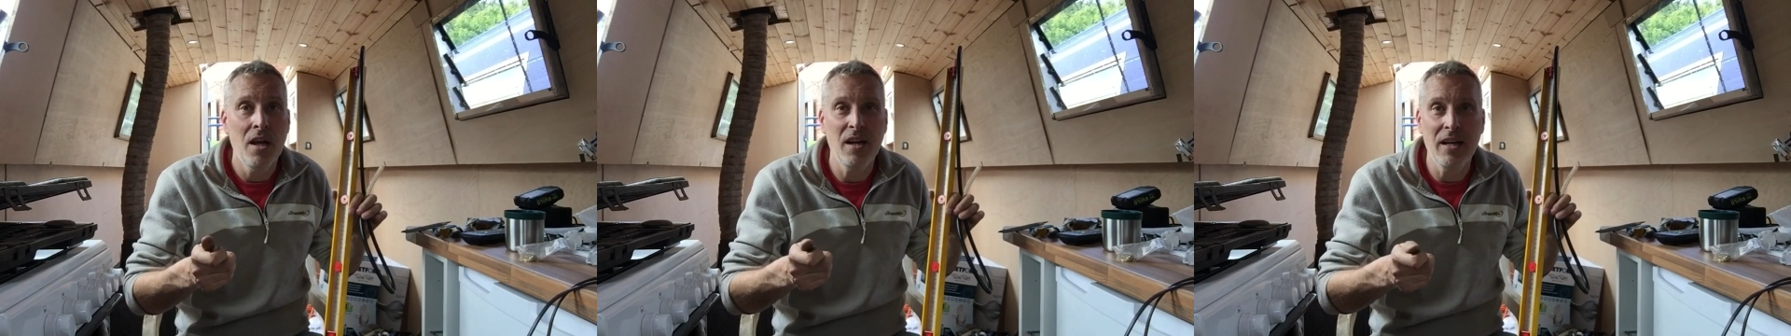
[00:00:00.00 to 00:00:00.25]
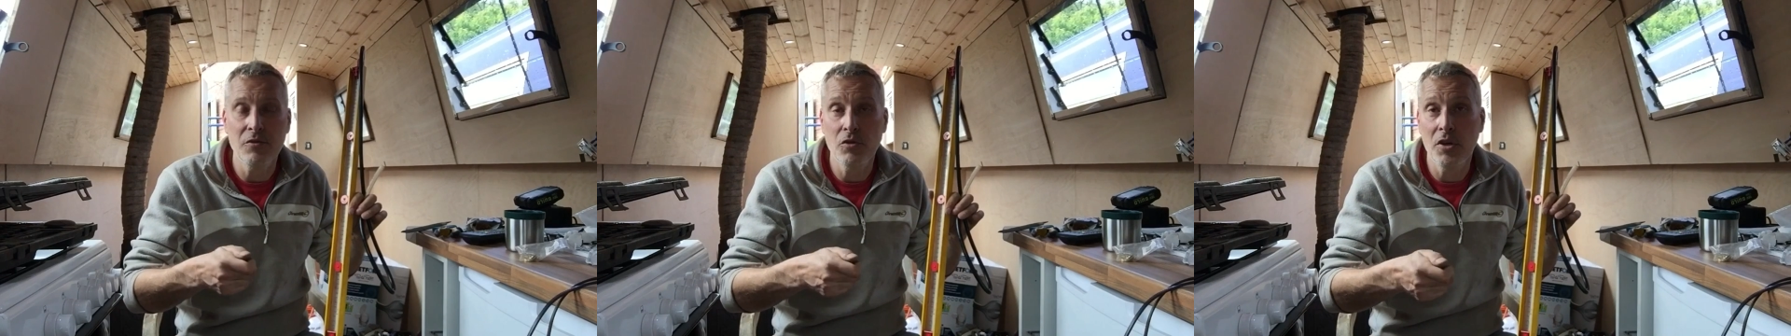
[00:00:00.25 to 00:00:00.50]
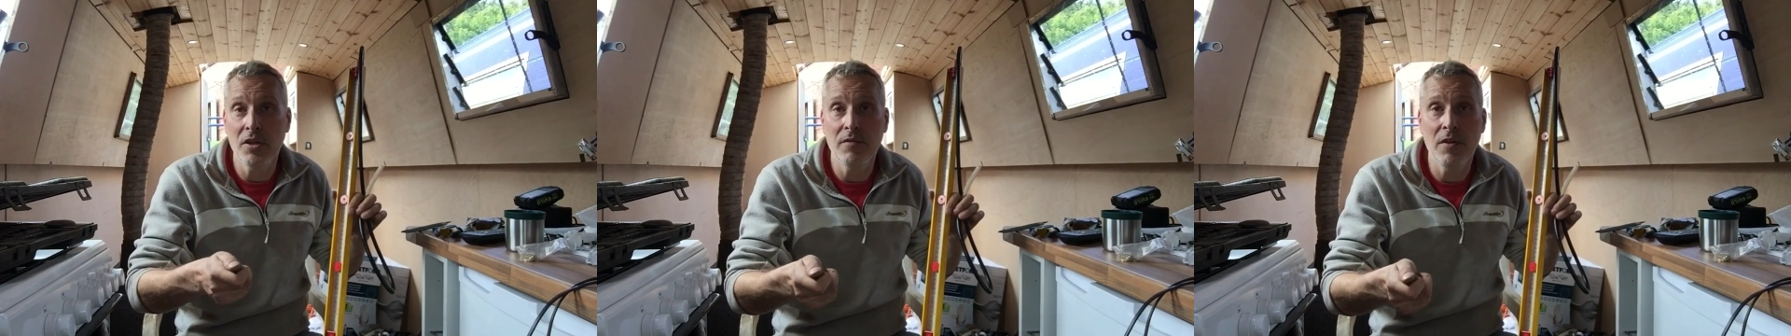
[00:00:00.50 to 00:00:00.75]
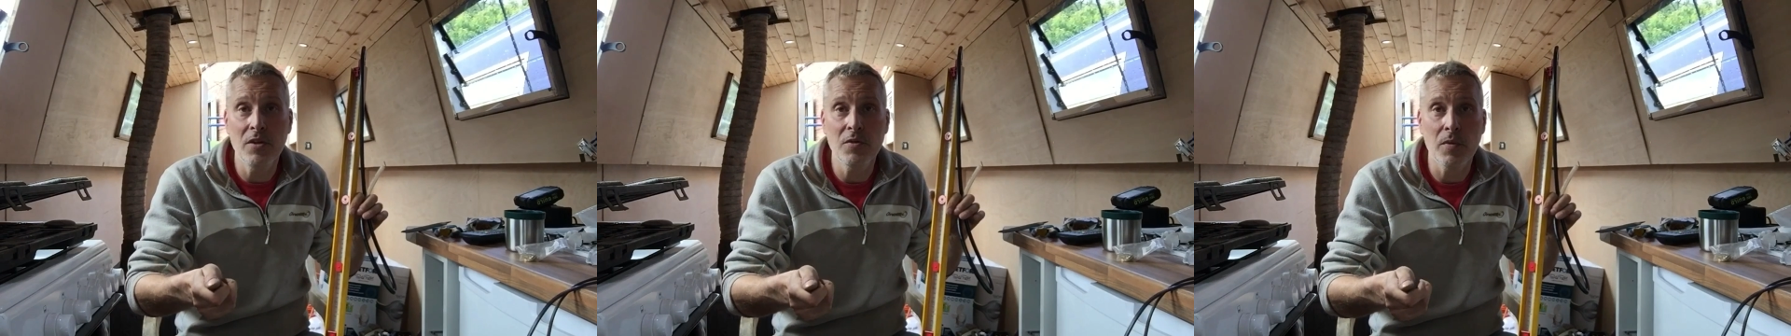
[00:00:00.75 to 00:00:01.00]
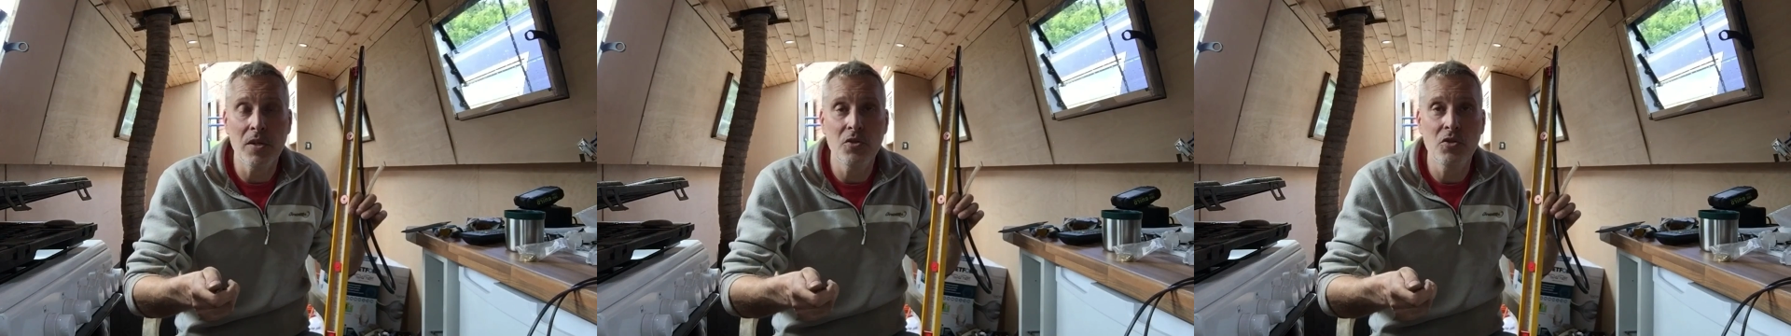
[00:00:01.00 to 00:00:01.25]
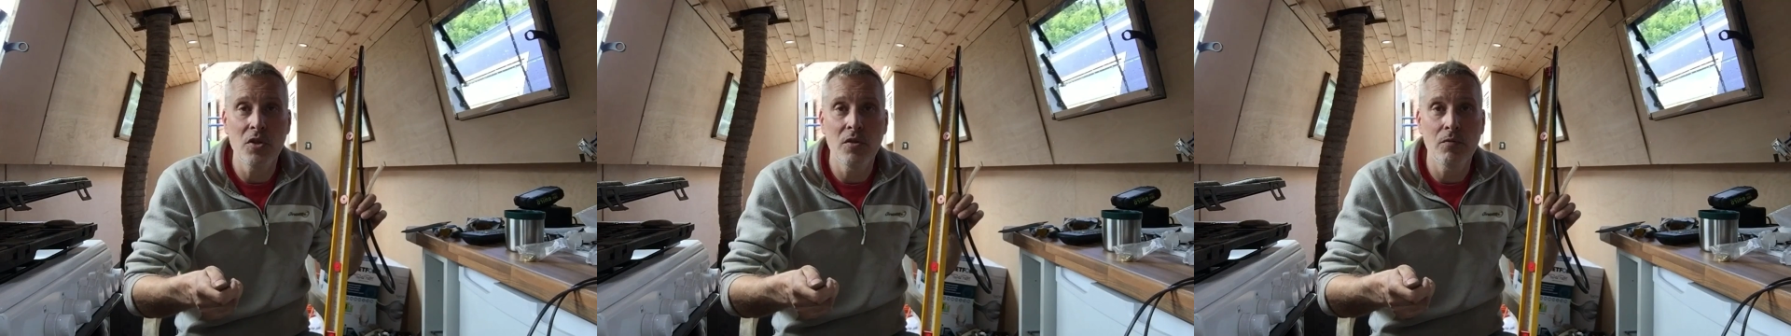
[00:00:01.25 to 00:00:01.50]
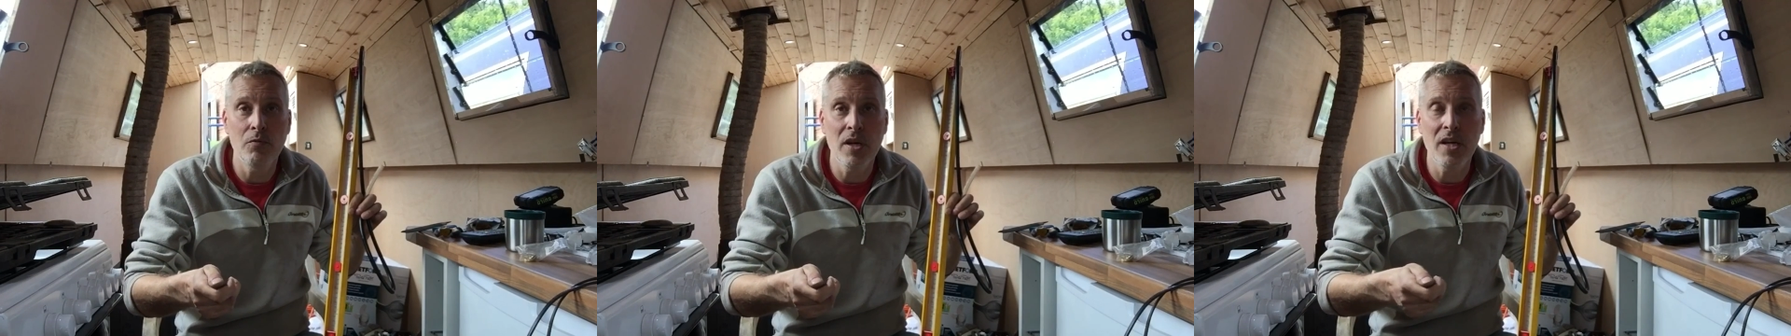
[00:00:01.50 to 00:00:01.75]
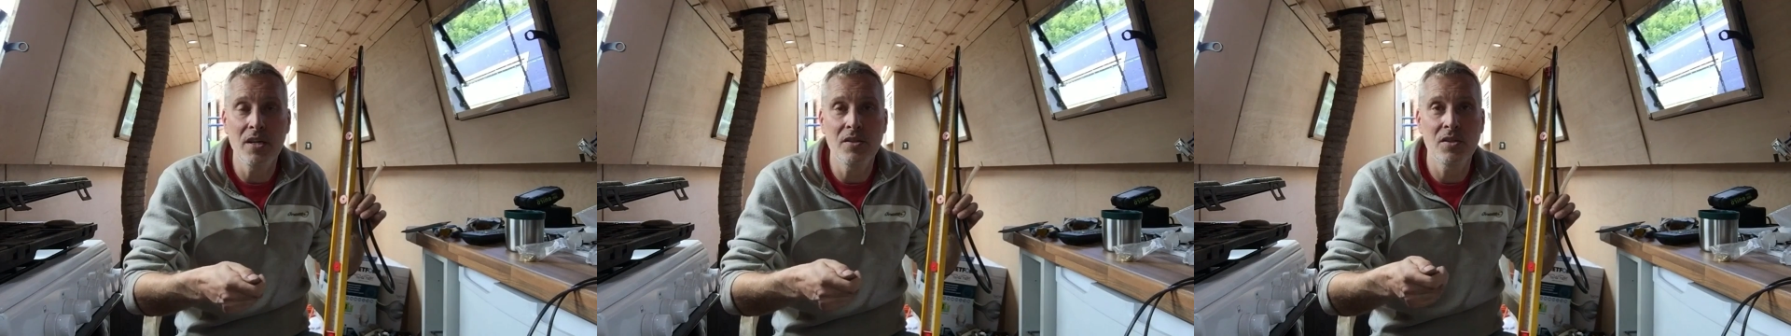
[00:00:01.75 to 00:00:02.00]
an electronic device which
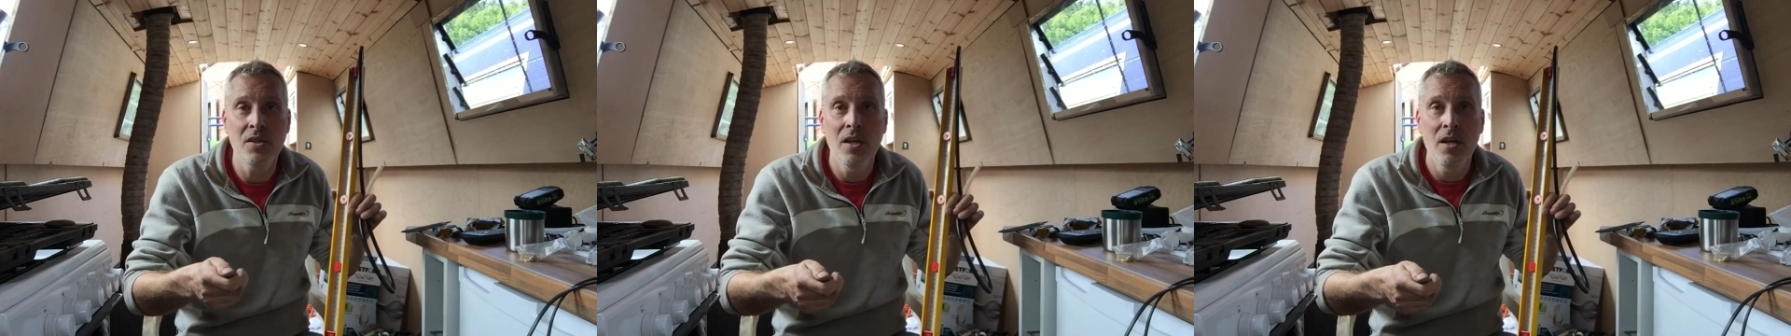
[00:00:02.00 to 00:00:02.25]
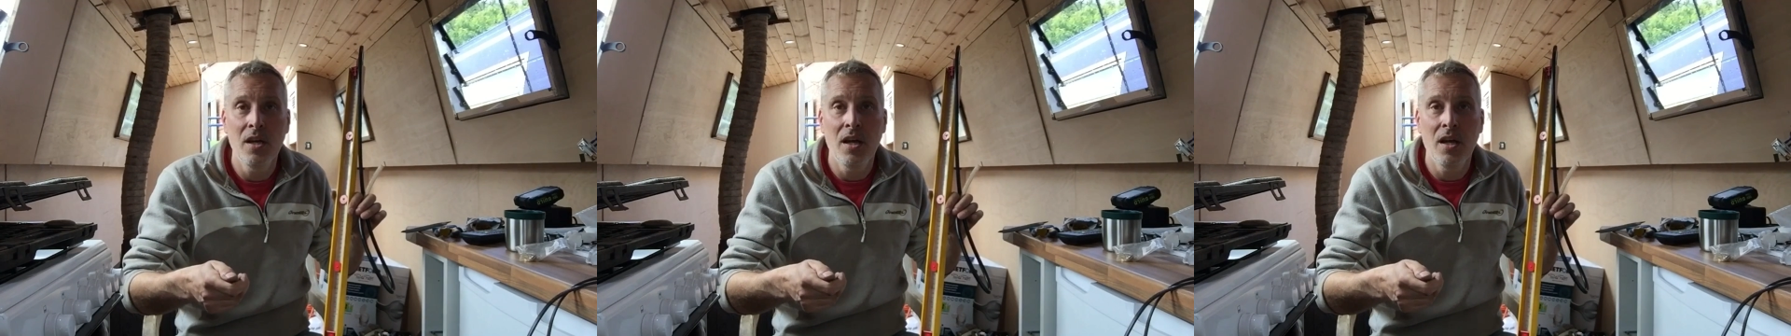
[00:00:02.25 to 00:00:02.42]
reads